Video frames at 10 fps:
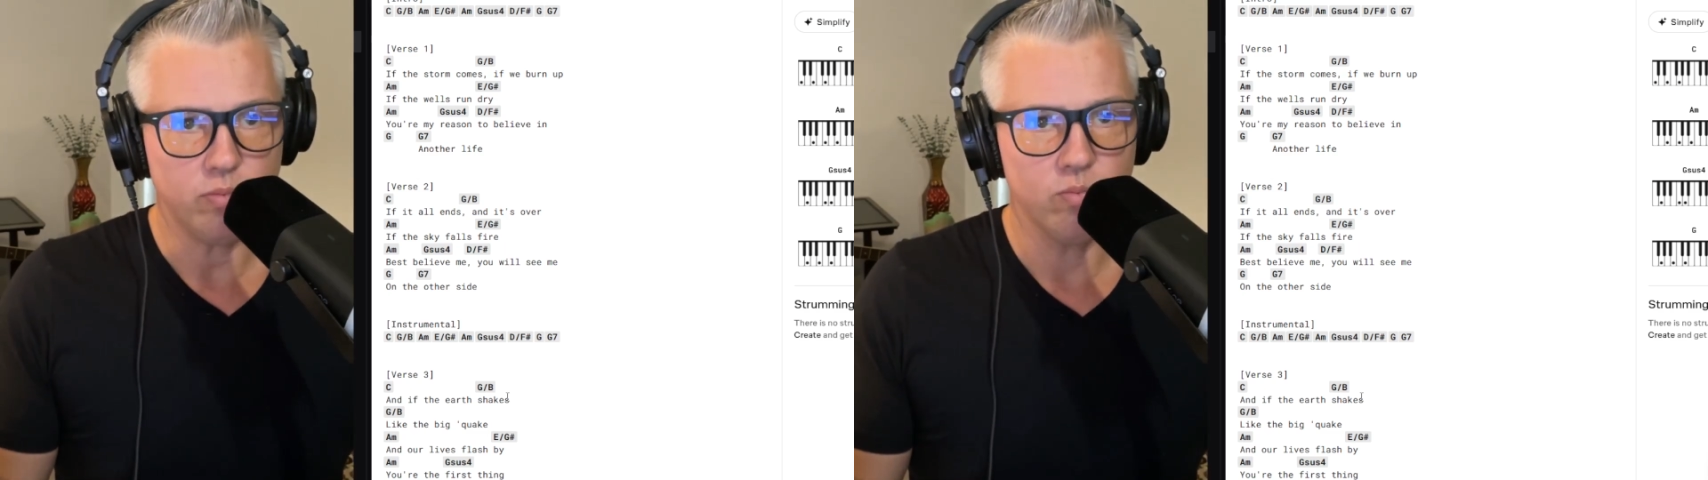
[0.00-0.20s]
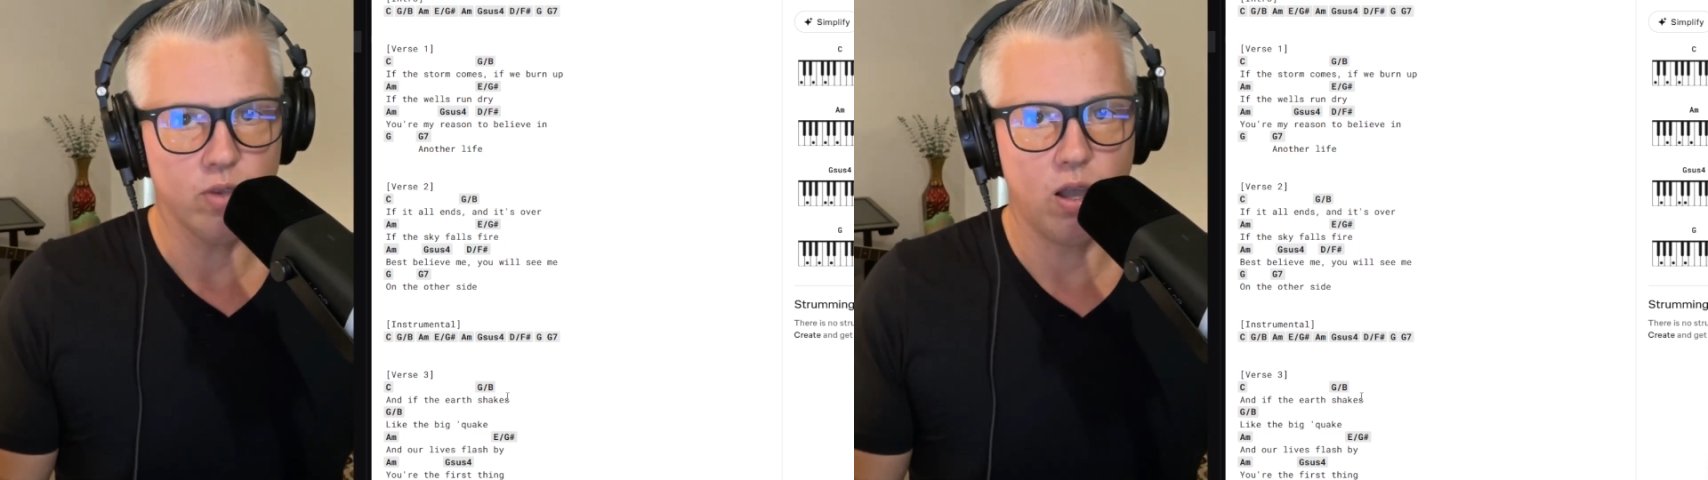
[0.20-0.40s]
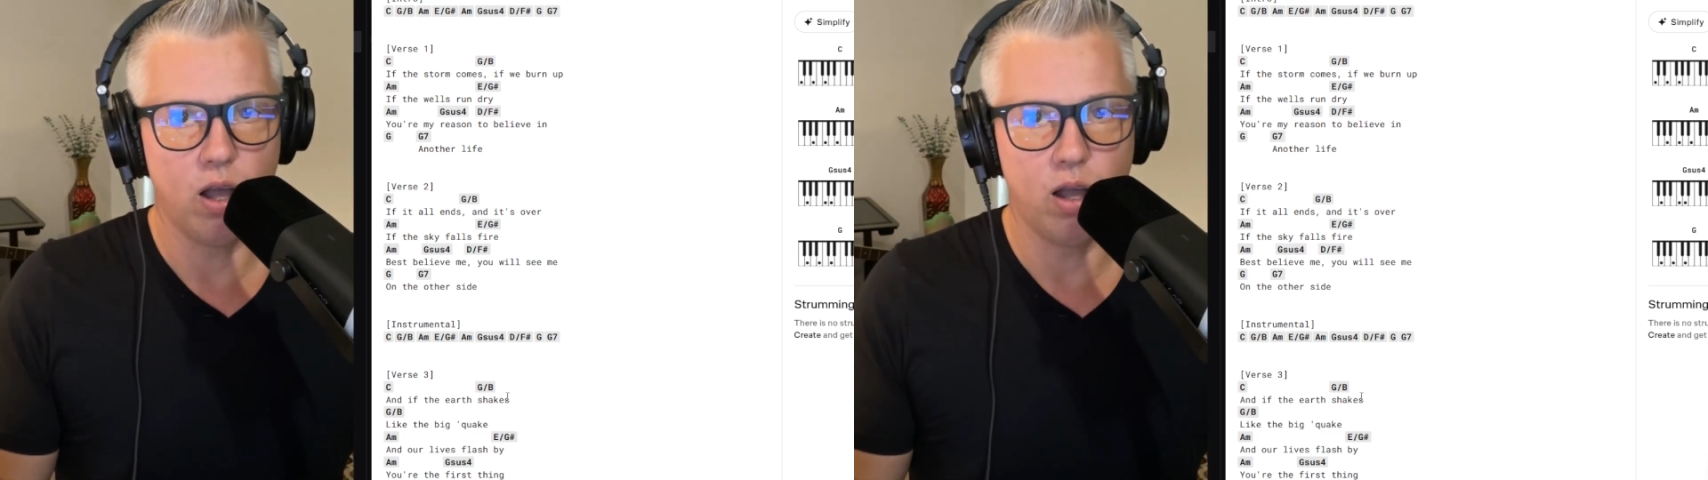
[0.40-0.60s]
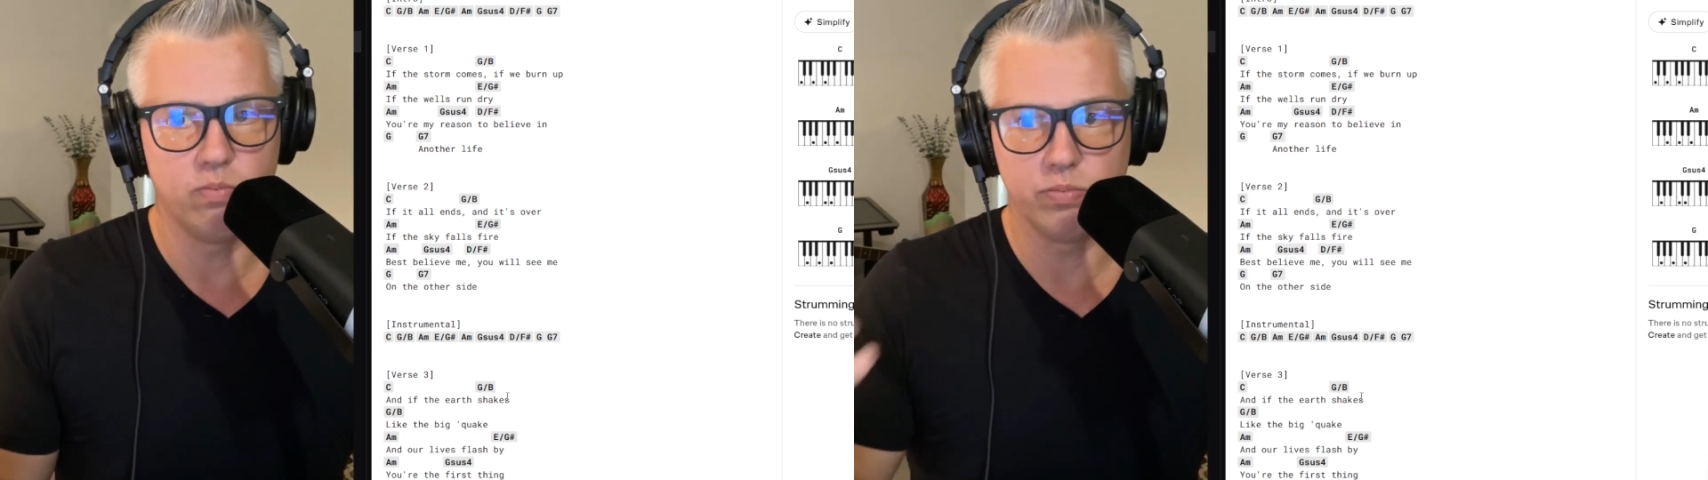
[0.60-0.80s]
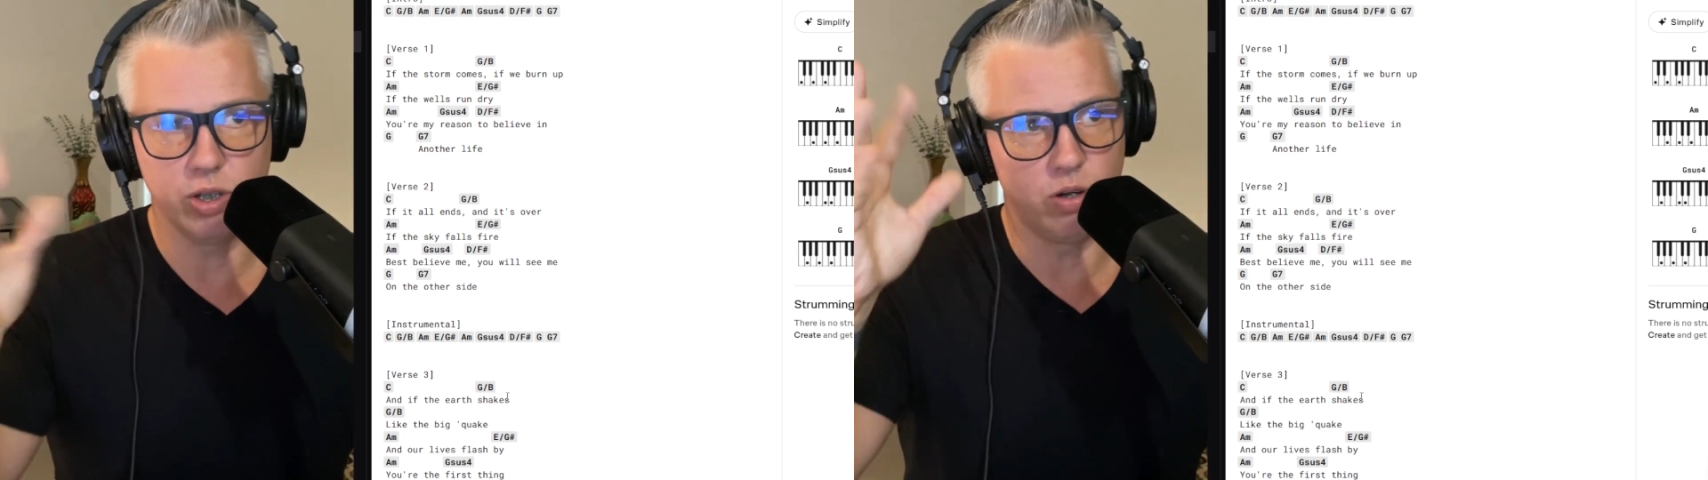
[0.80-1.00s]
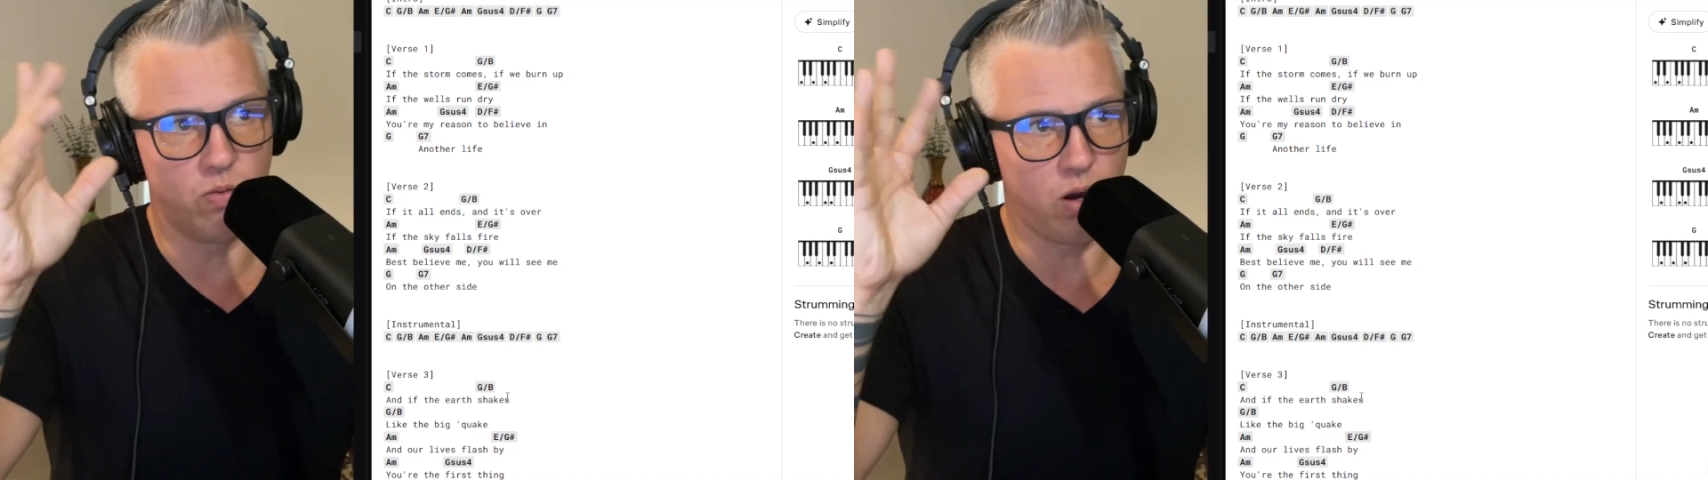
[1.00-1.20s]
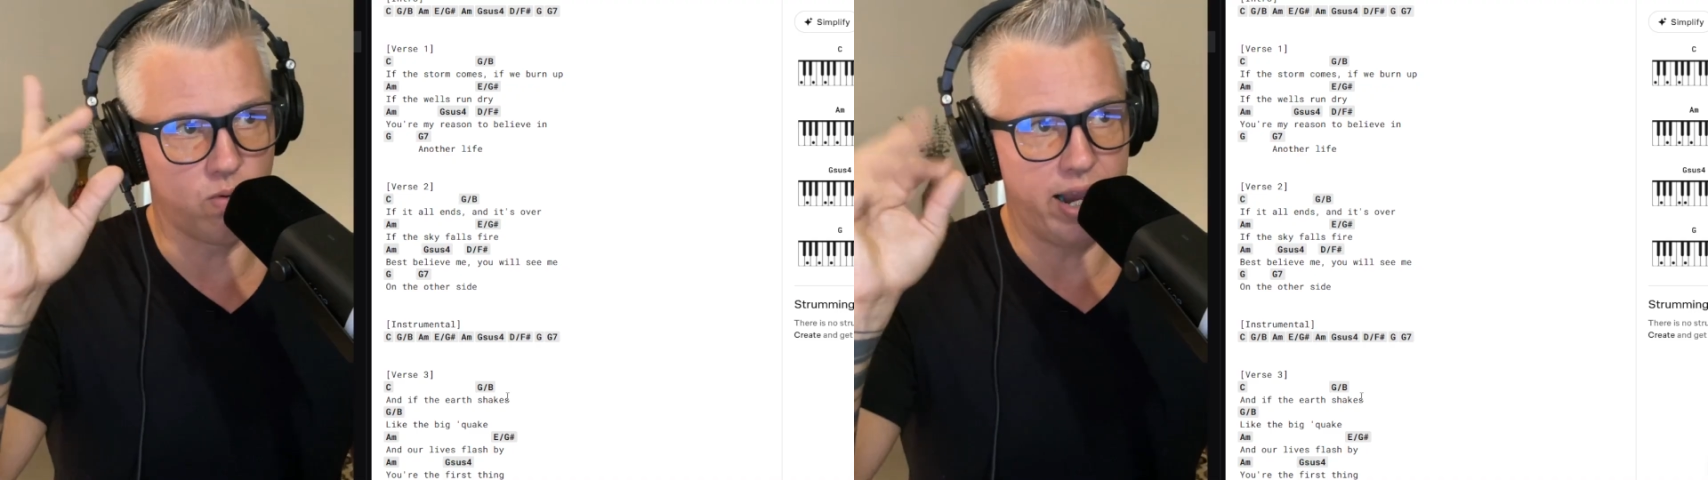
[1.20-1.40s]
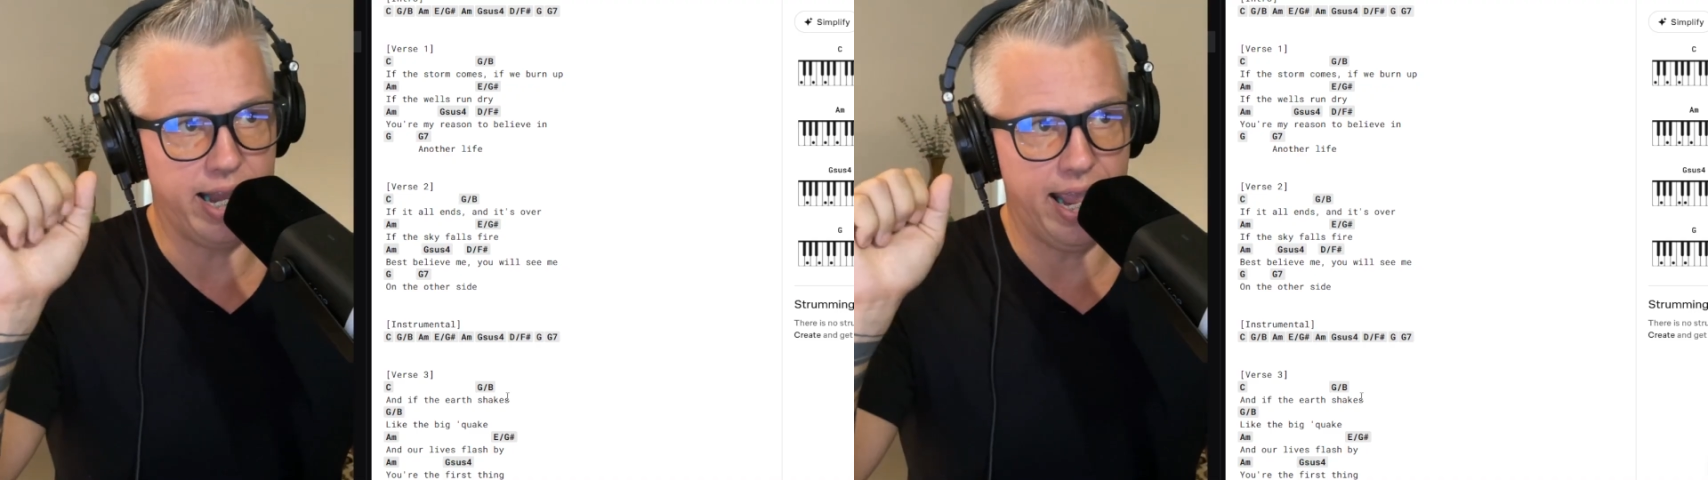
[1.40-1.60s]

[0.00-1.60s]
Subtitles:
our right